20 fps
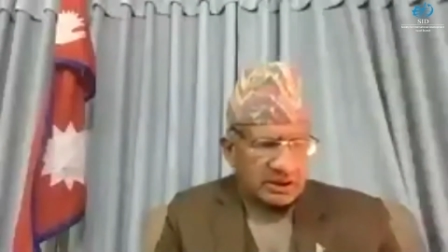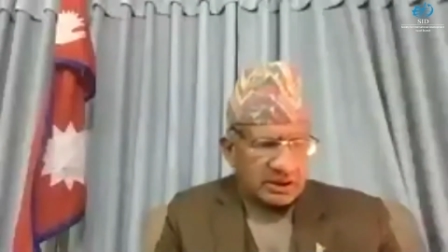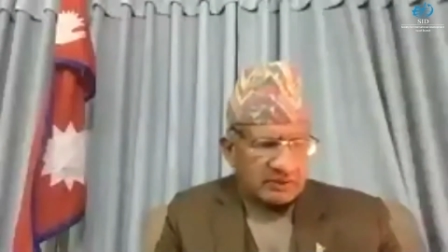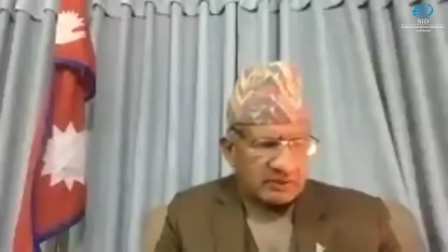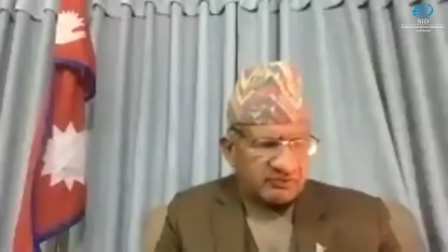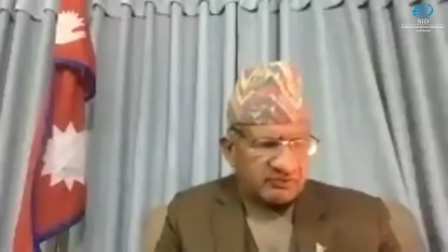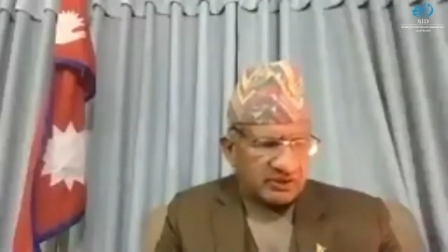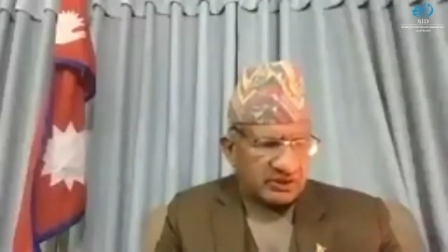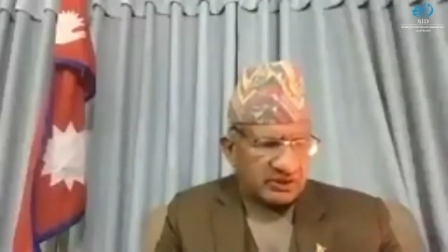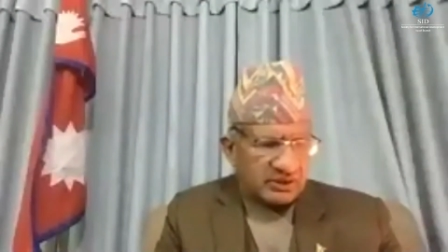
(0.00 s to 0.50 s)

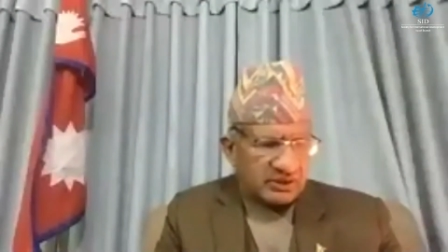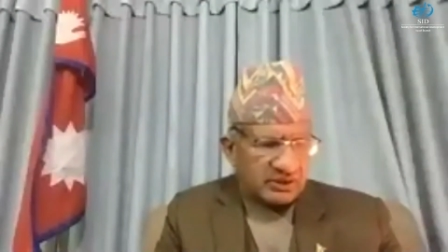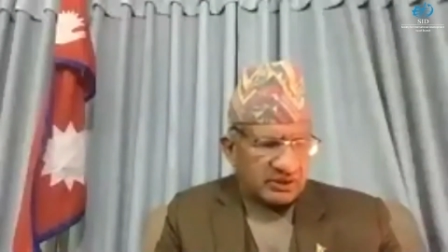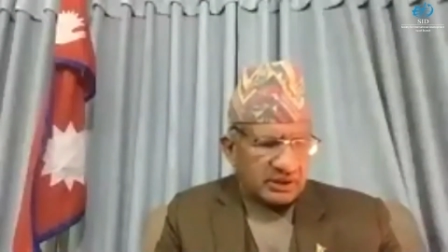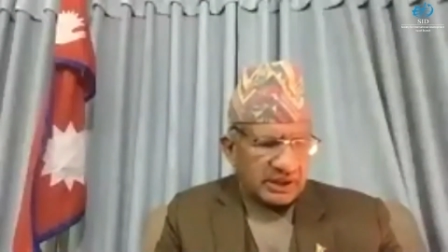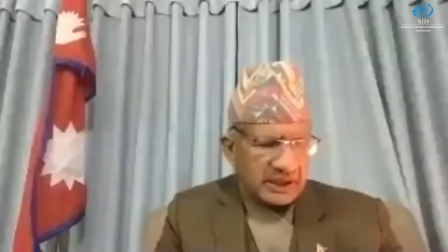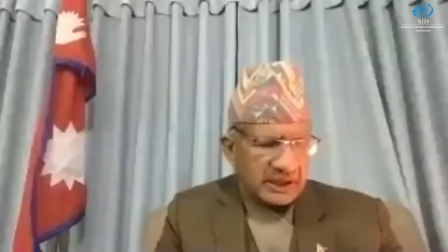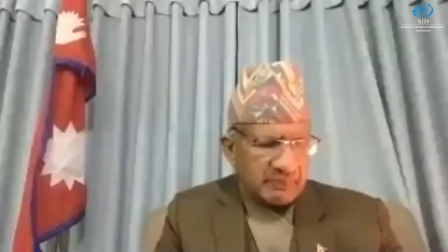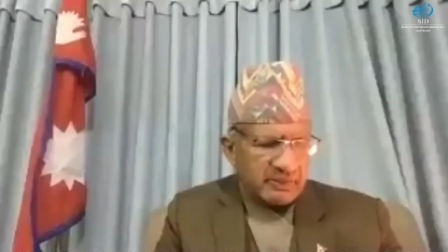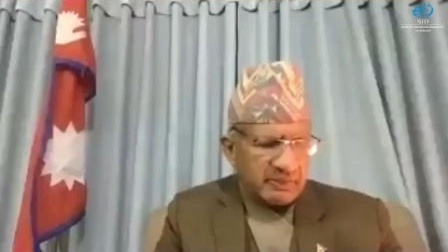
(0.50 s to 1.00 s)
For
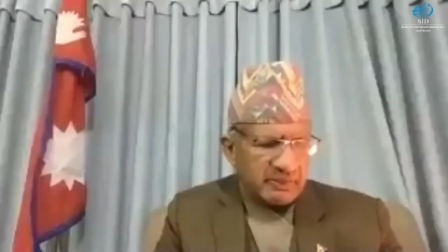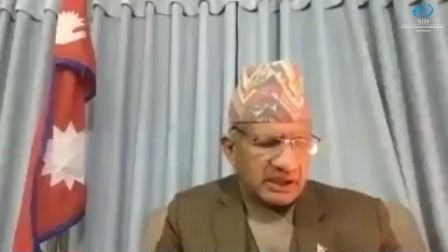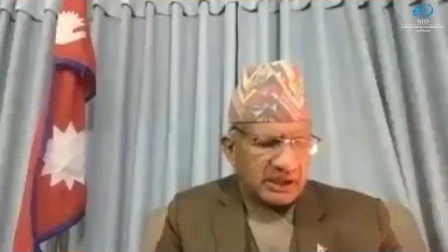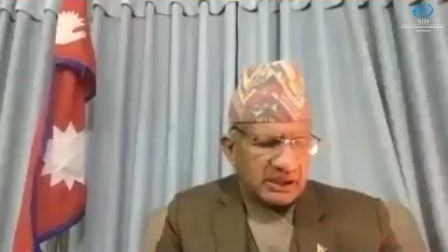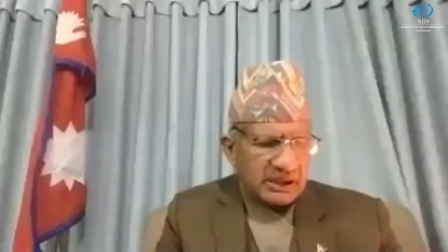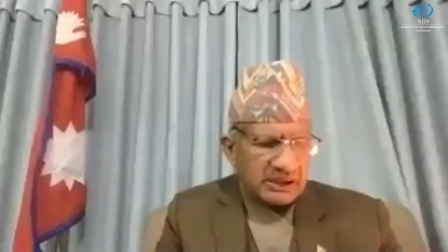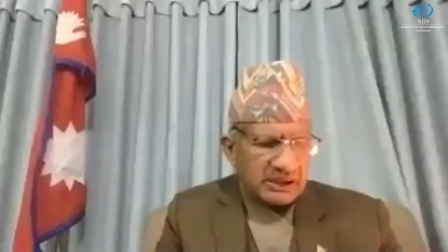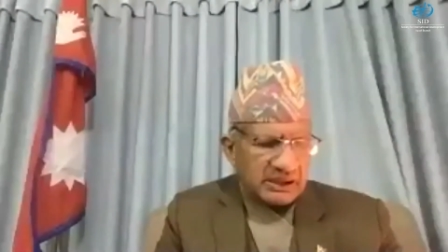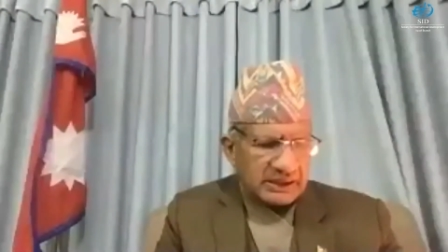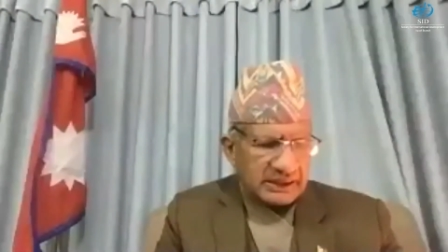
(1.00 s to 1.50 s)

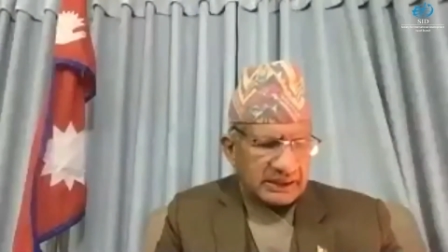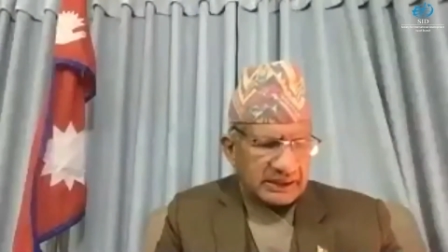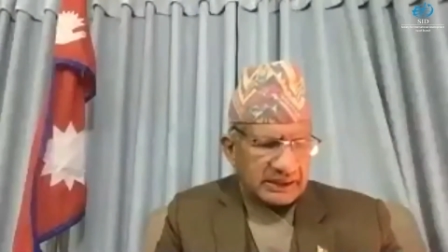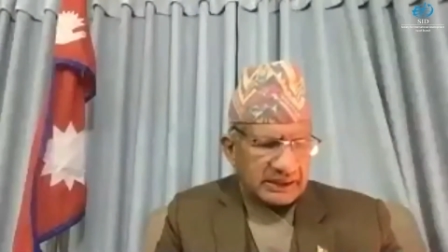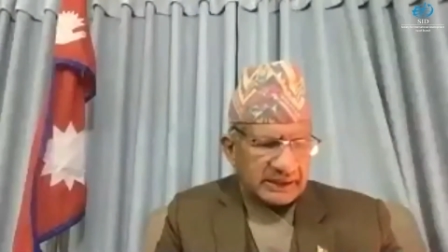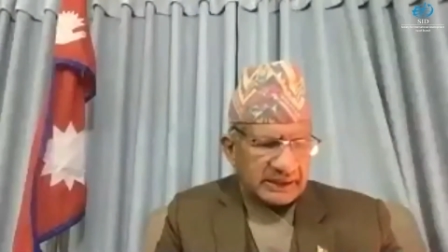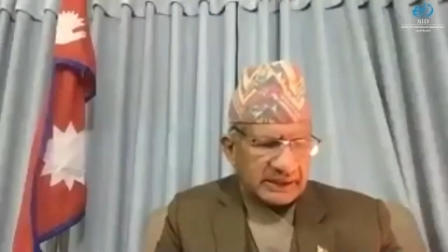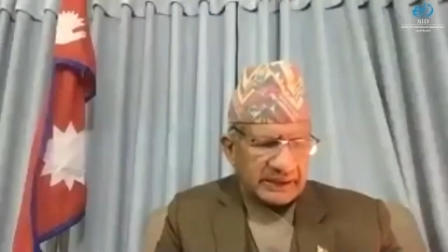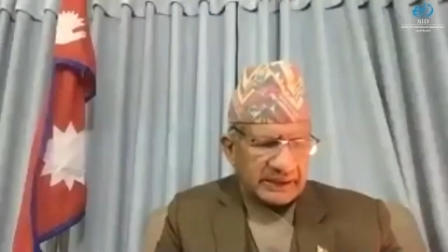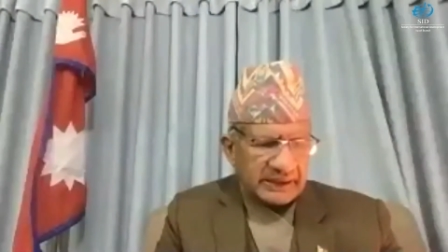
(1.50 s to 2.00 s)
Nepal,
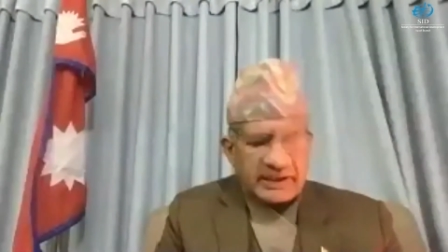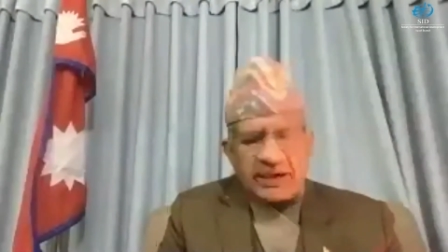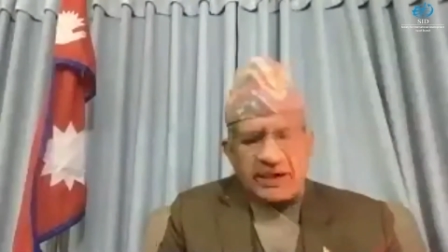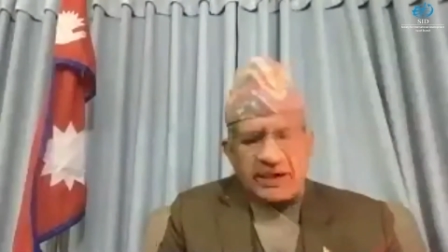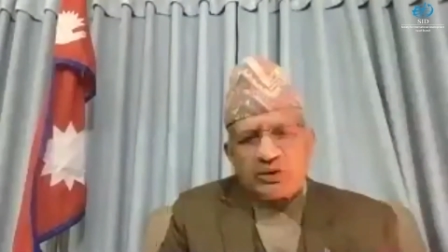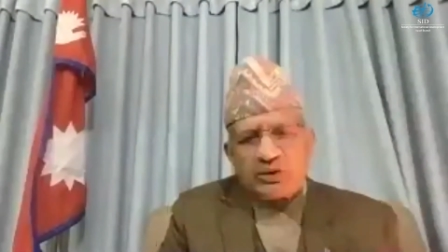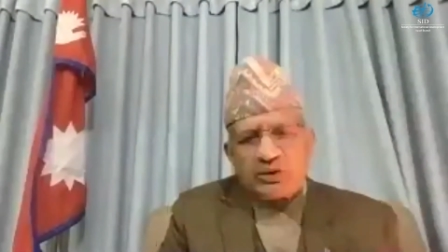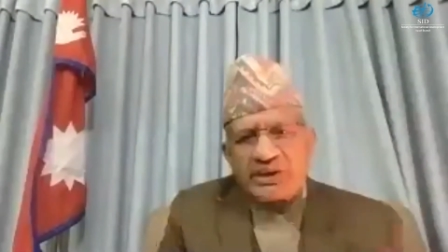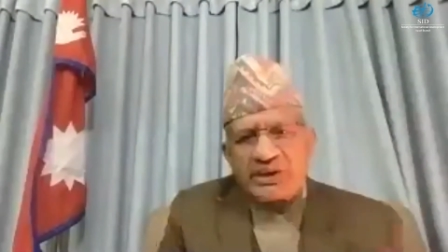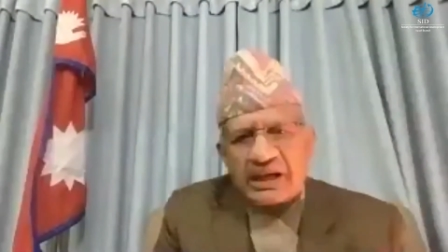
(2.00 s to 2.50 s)
now
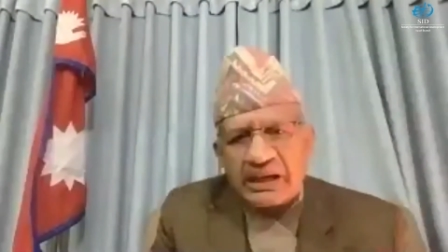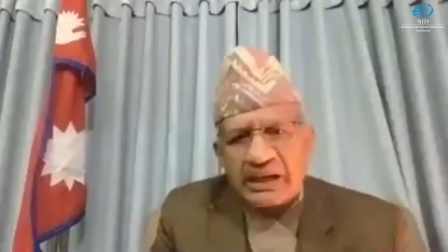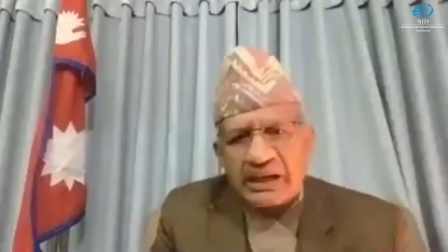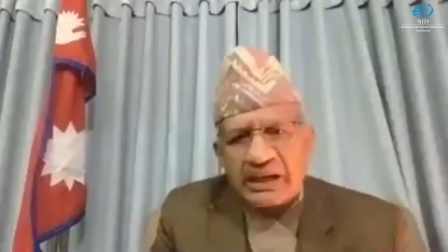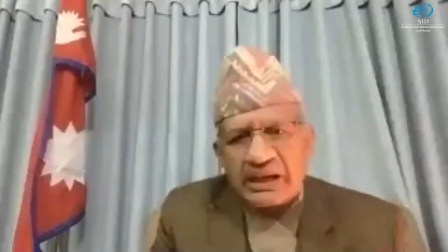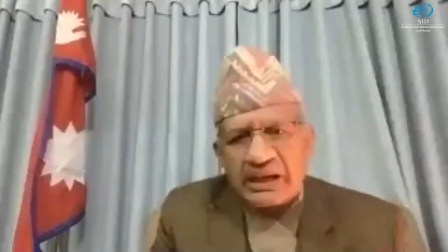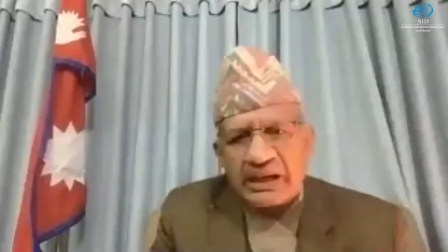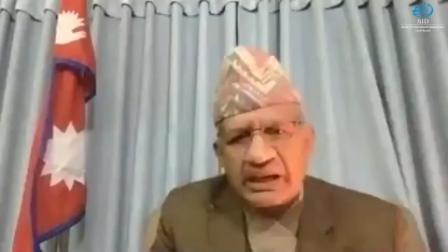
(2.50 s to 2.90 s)
we have